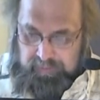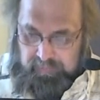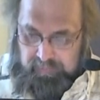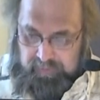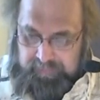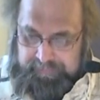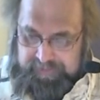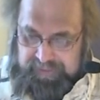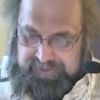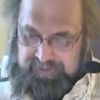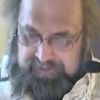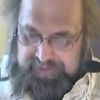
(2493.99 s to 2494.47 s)

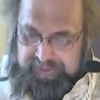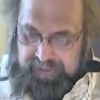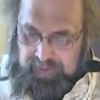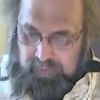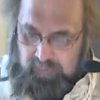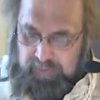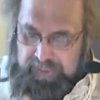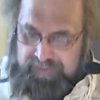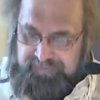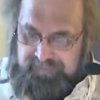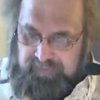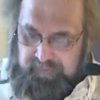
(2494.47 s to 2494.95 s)
we must get
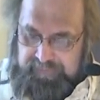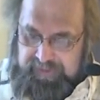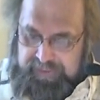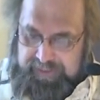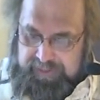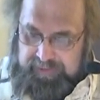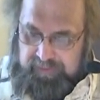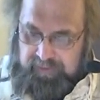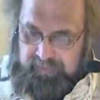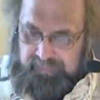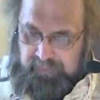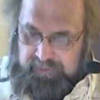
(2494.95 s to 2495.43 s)
away from
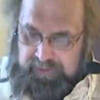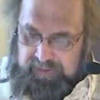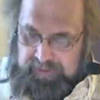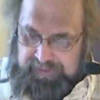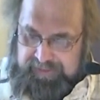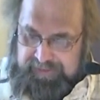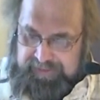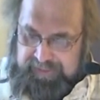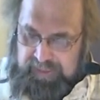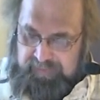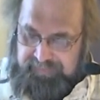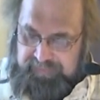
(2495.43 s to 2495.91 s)
here if we are
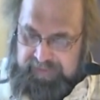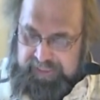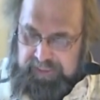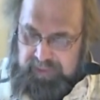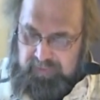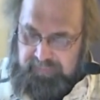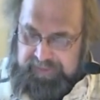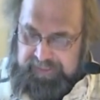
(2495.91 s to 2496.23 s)
to have any